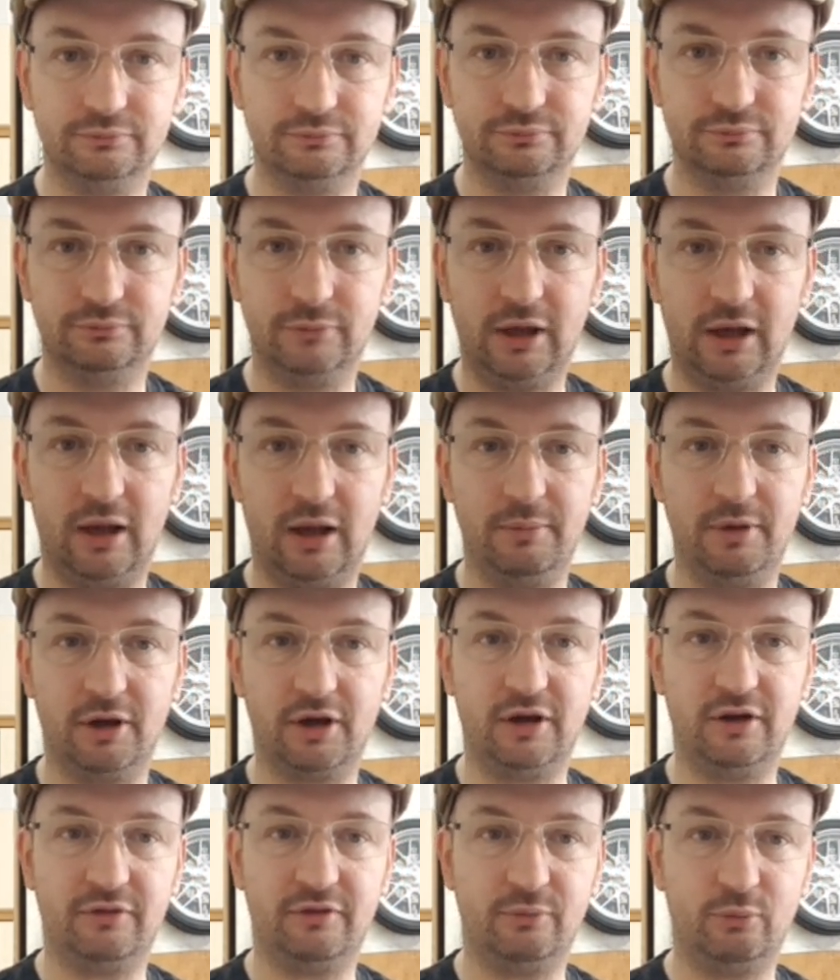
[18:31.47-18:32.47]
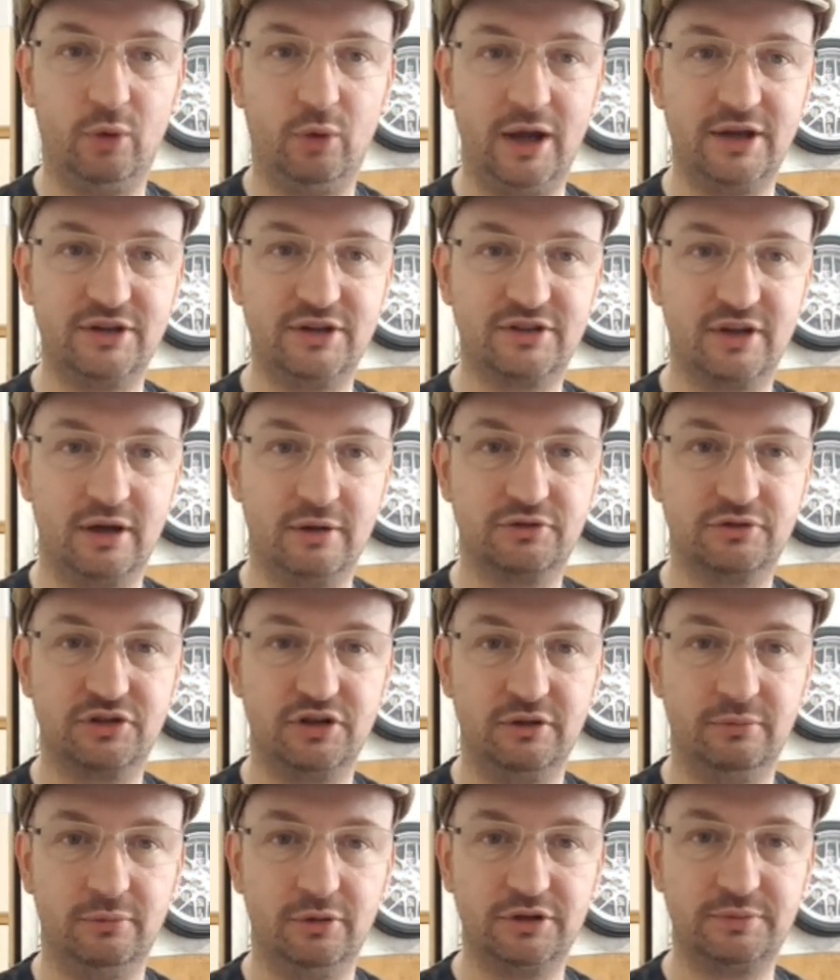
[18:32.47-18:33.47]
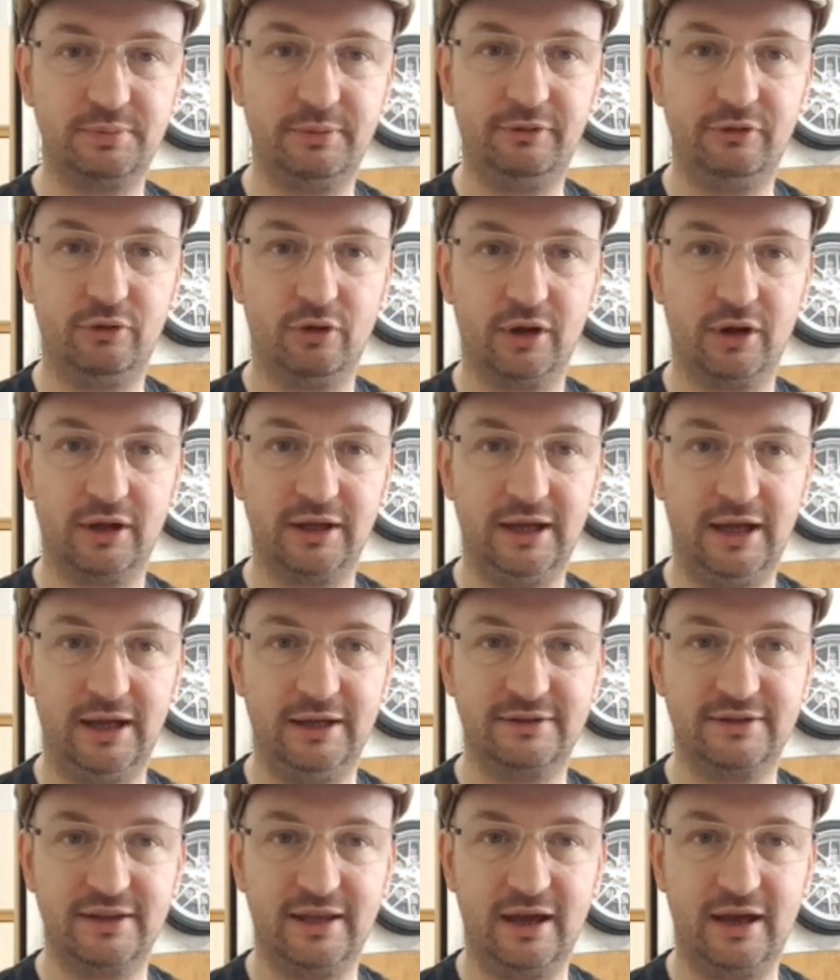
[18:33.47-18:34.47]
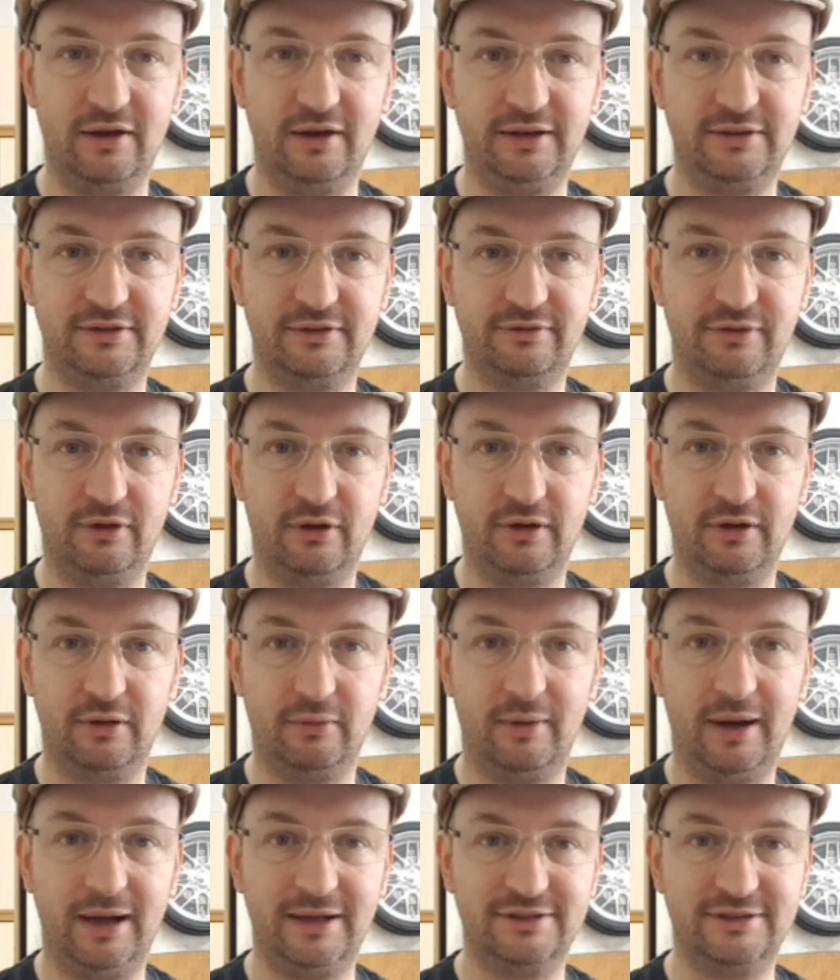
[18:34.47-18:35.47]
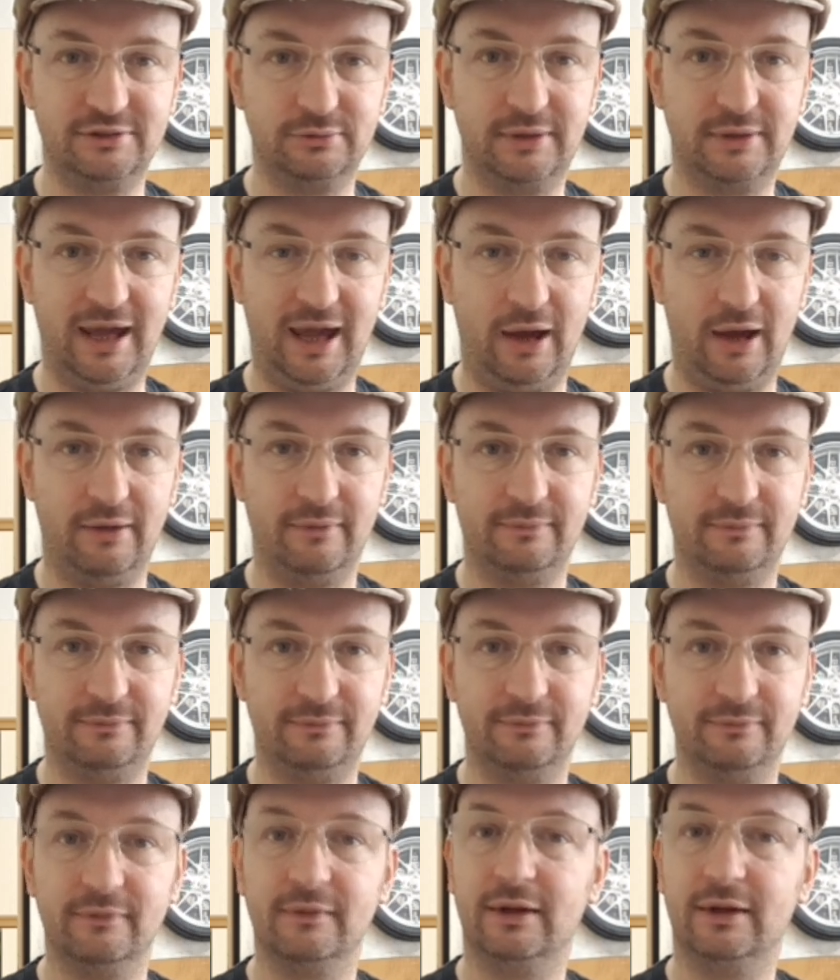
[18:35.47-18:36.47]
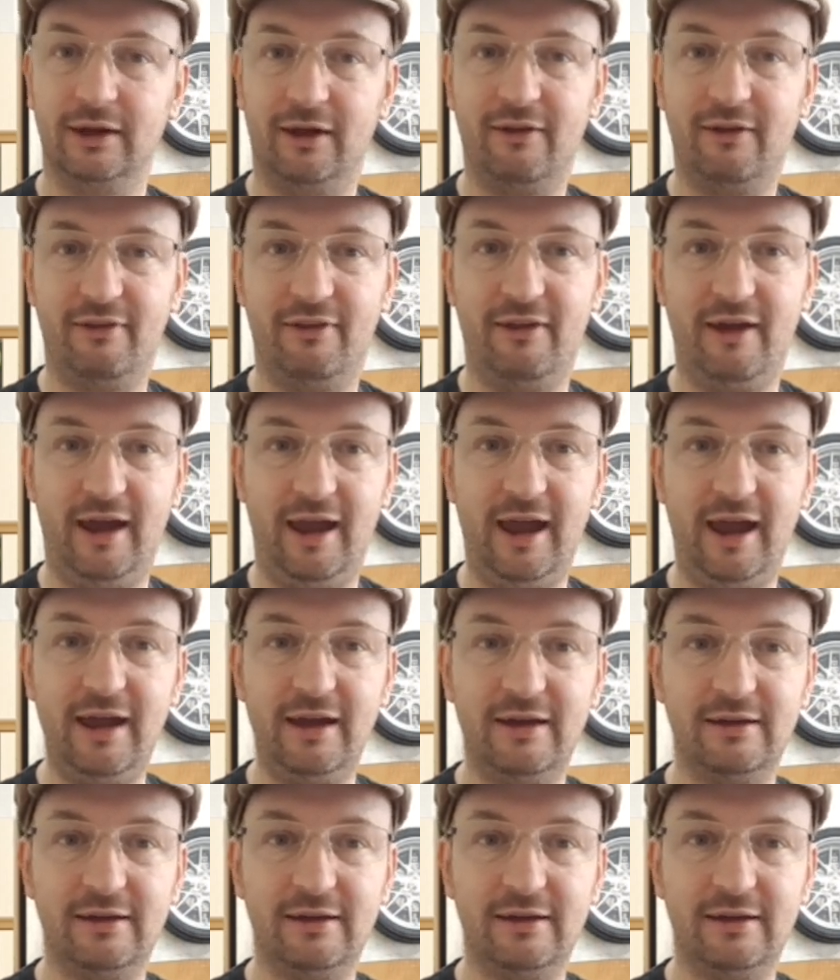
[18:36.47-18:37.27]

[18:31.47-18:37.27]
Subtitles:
Well, I'm not going to waste those too much. Before I can get into there, I need to find a way to get there.